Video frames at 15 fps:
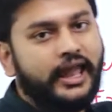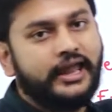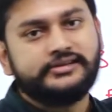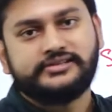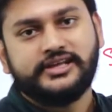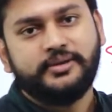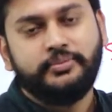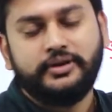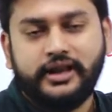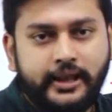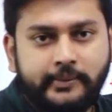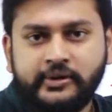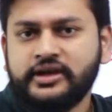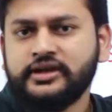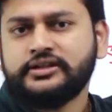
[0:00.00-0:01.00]
and table
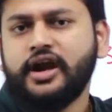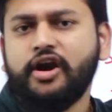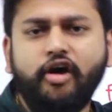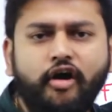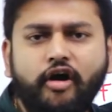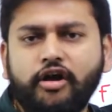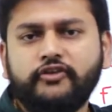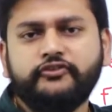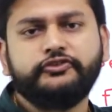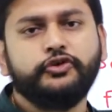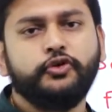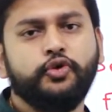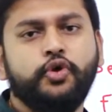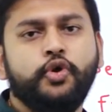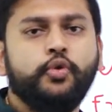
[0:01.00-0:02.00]
name that all of you
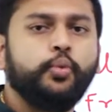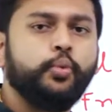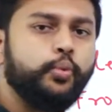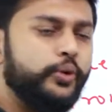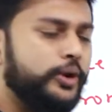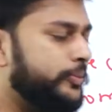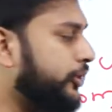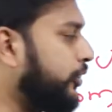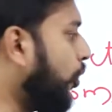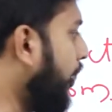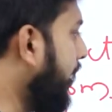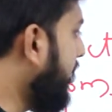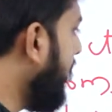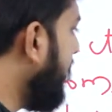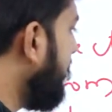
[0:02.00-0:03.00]
will be
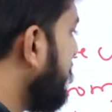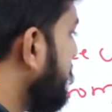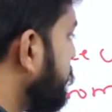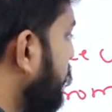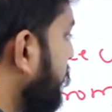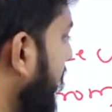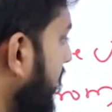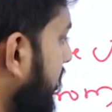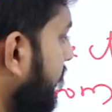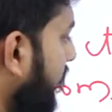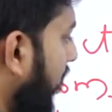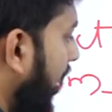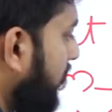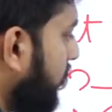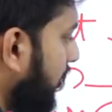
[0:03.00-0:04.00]
knowing it. So then
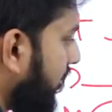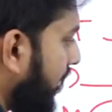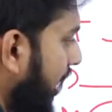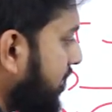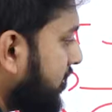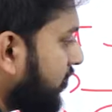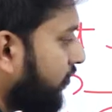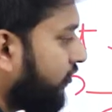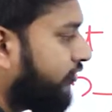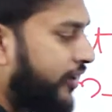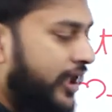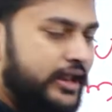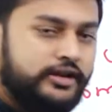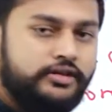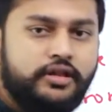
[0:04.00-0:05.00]
I will write
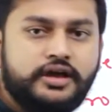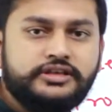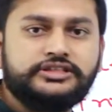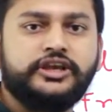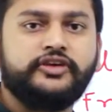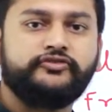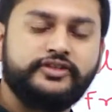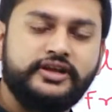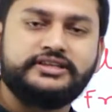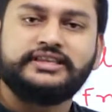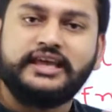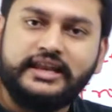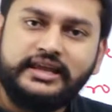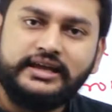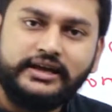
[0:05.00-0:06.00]
where clause if there is
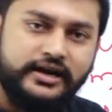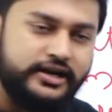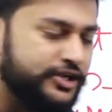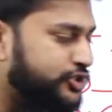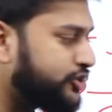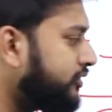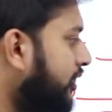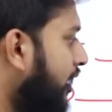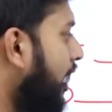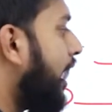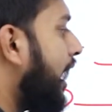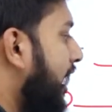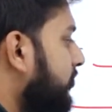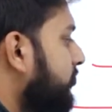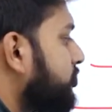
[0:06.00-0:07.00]
any condition
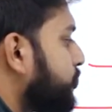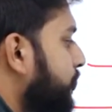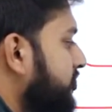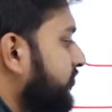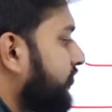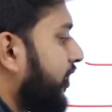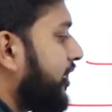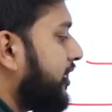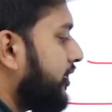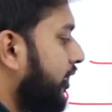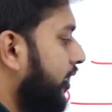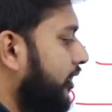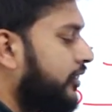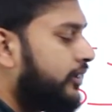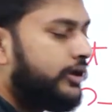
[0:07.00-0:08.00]
I will specify
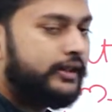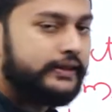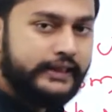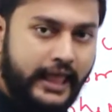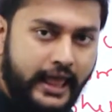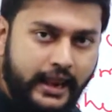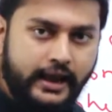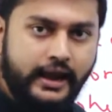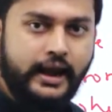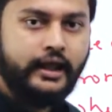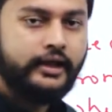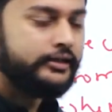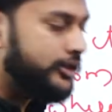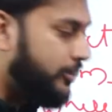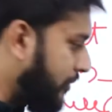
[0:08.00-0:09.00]
here. Then
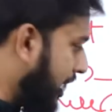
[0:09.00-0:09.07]
the